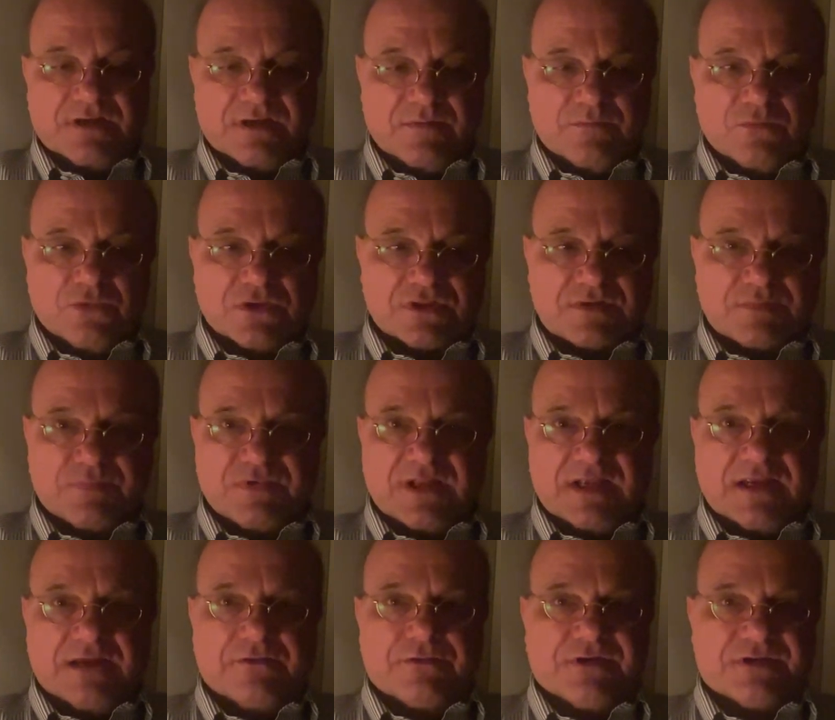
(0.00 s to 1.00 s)
in multiple
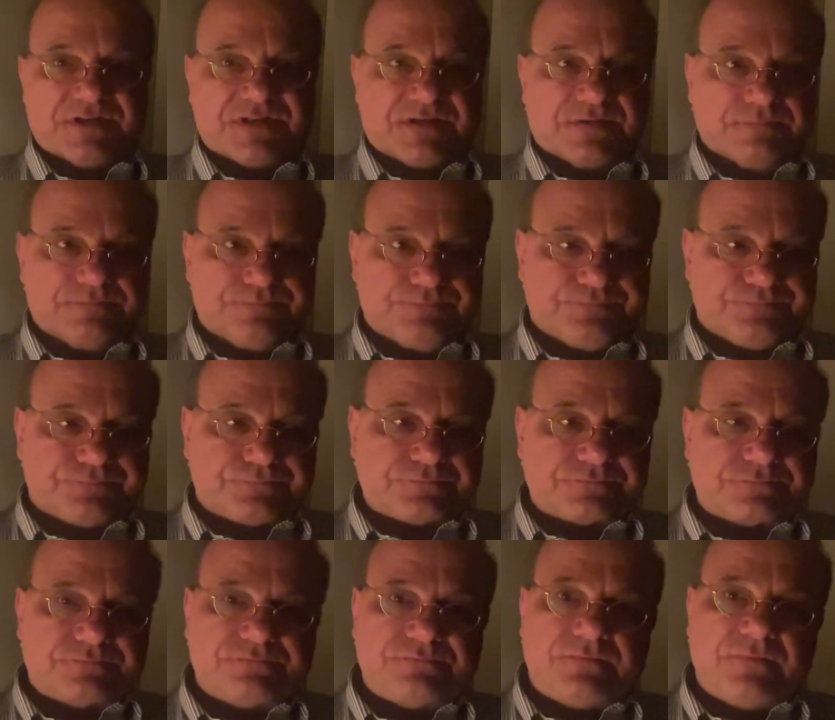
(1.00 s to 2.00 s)
areas
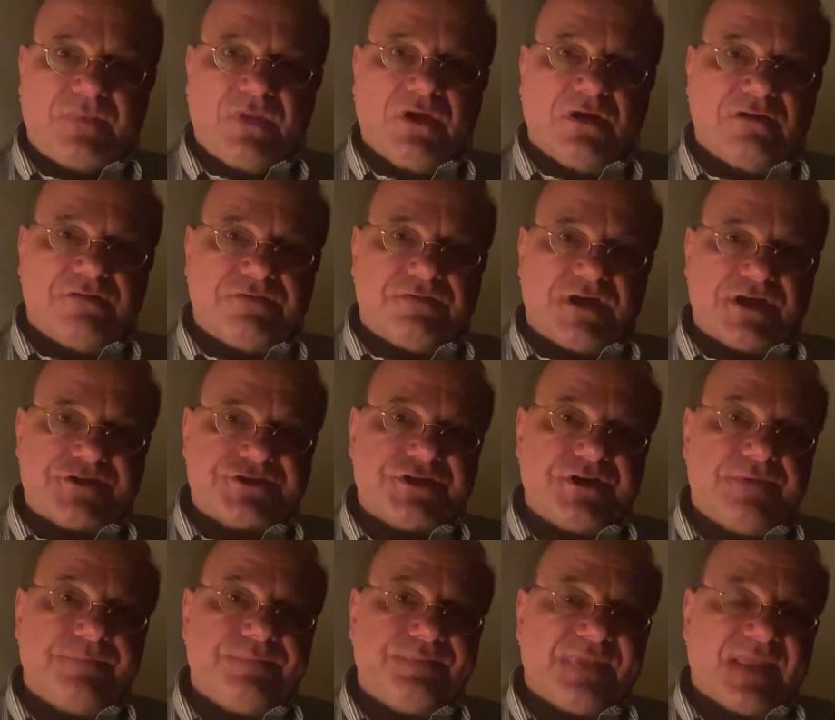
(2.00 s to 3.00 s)
of
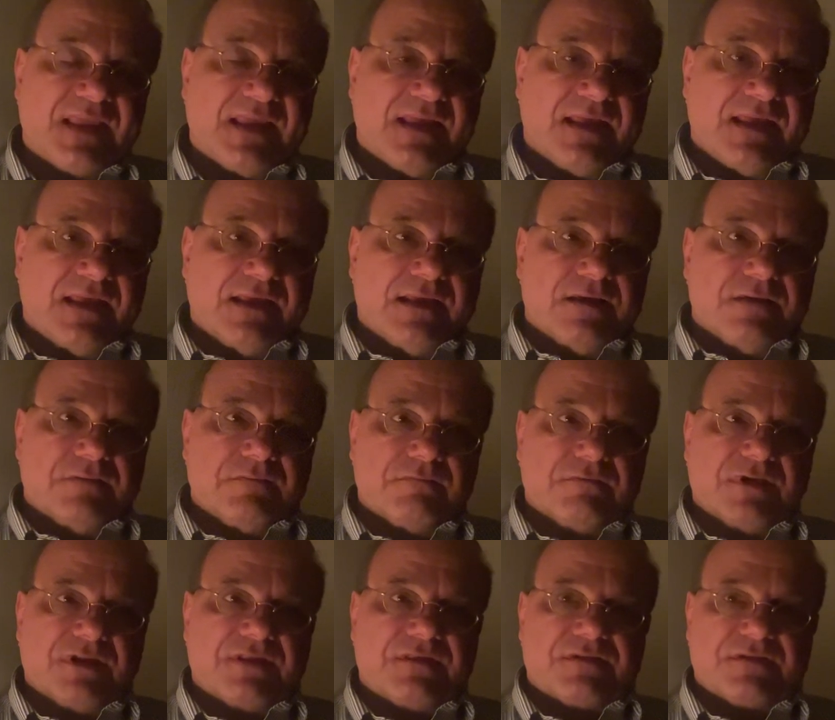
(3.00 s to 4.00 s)
Russia,
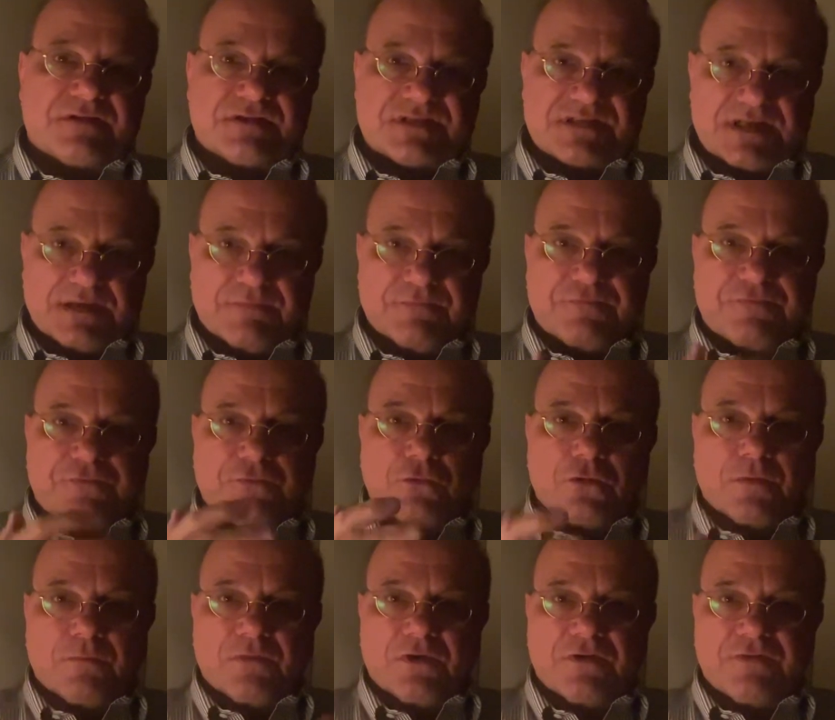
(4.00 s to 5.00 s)
with some
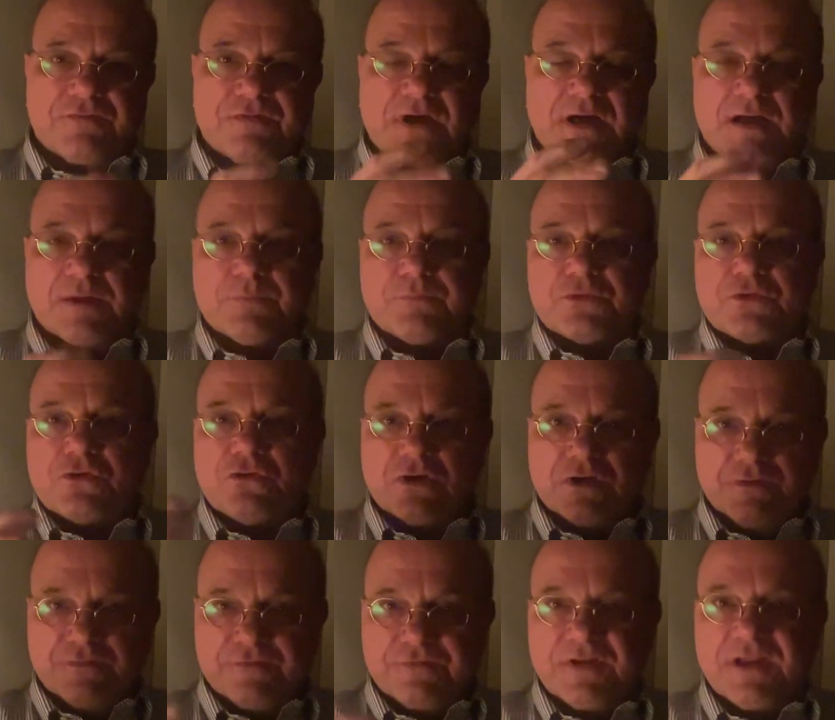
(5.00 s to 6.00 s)
form of armed
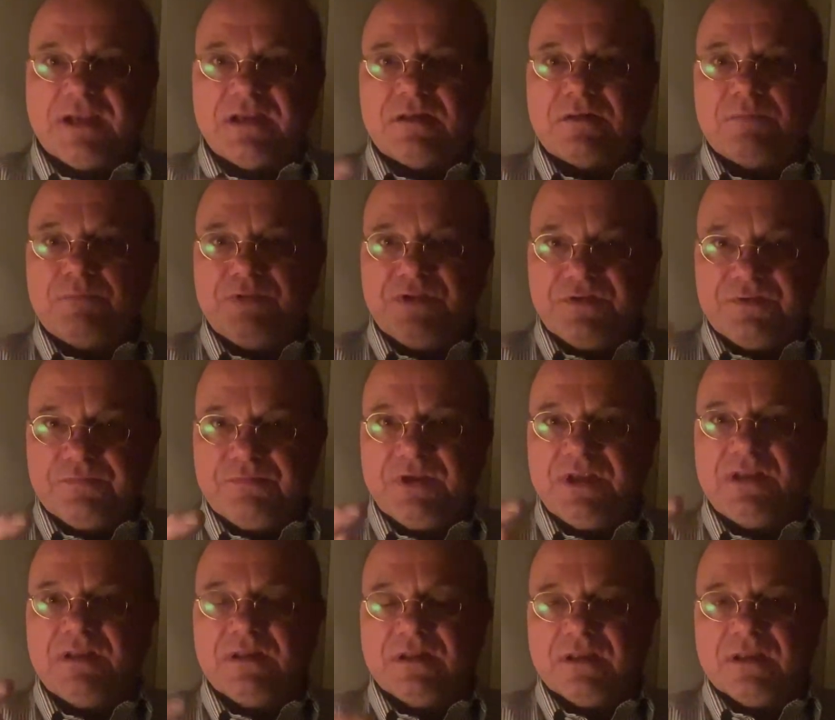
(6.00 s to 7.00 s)
conflict
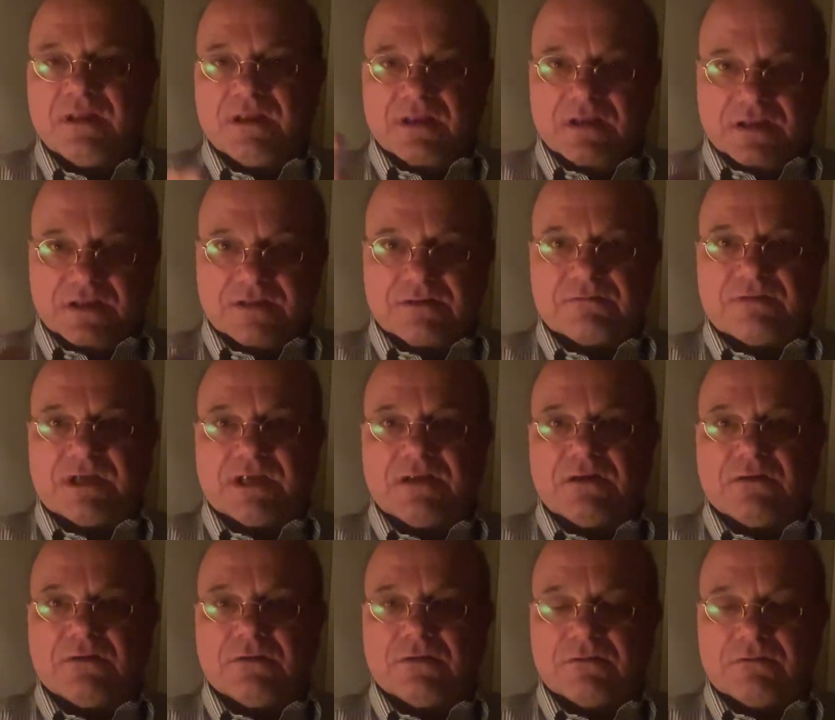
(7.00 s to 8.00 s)
between the
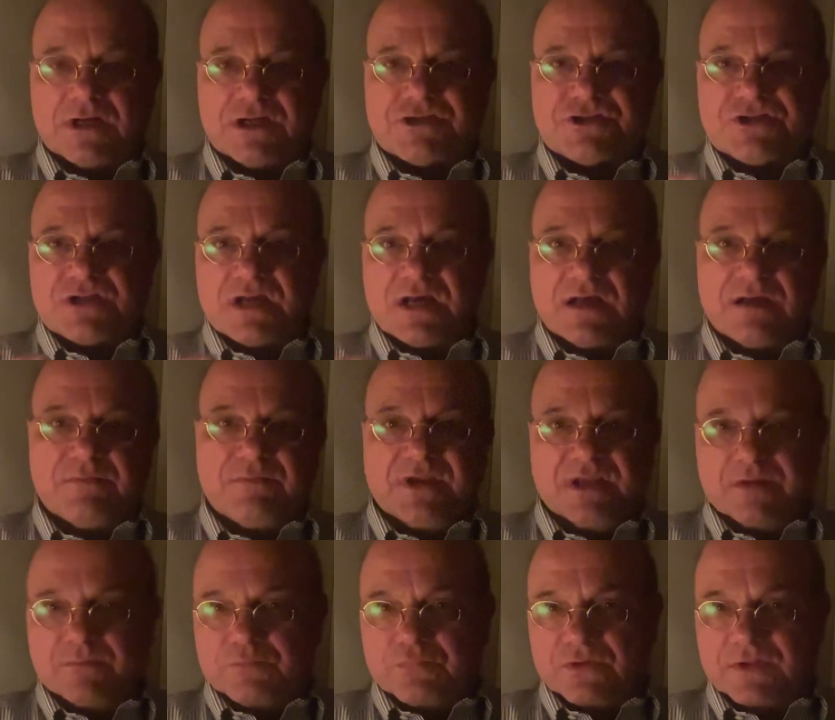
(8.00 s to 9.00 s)
regular Russian army
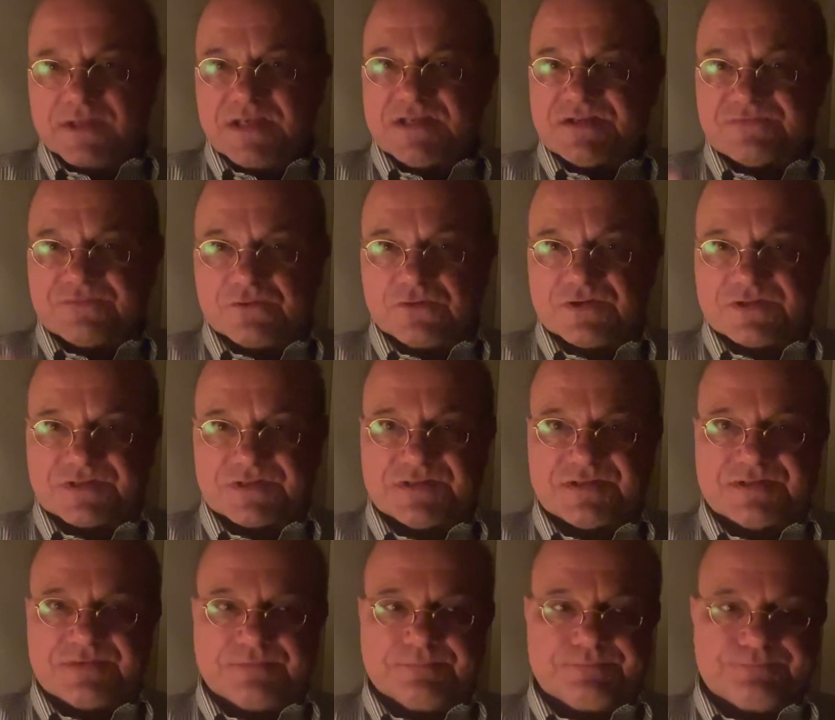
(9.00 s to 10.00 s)
and police
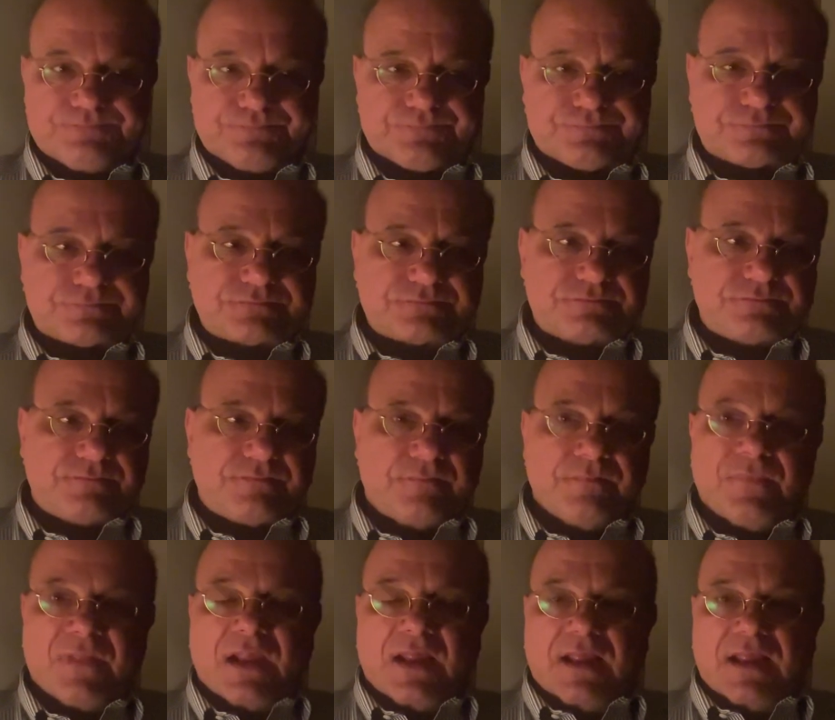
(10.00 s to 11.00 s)
forces
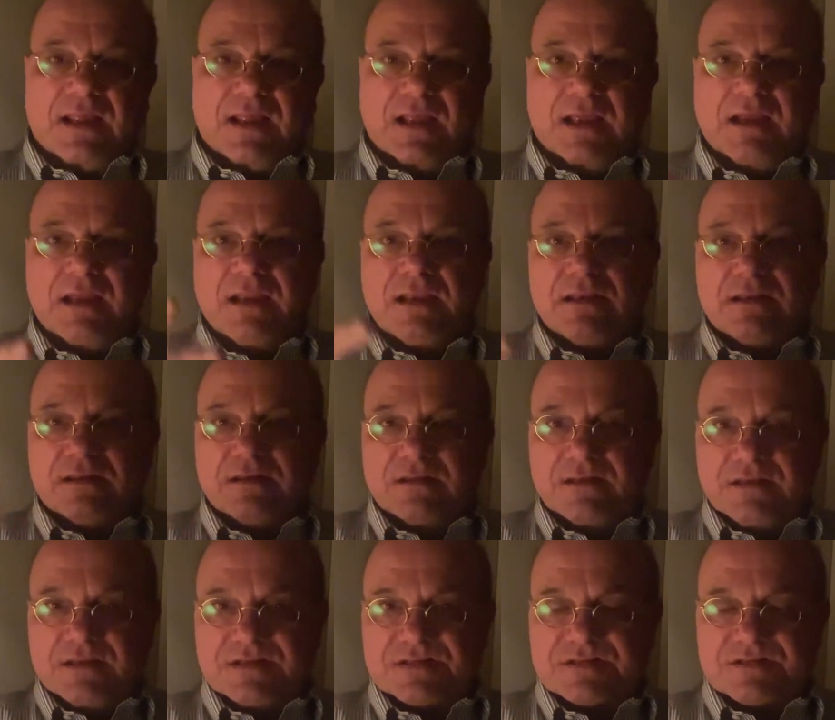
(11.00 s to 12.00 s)
and
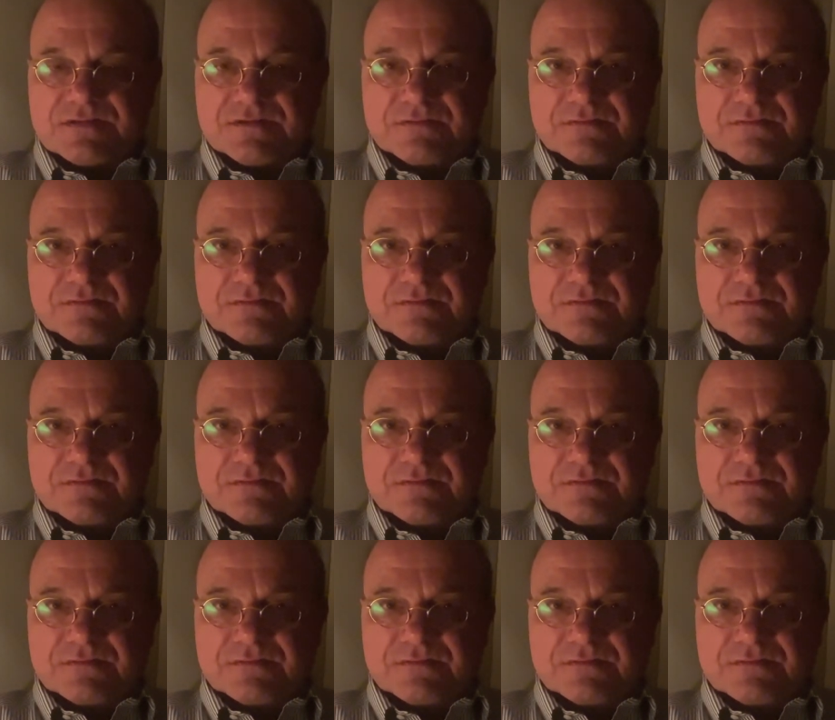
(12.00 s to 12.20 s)
these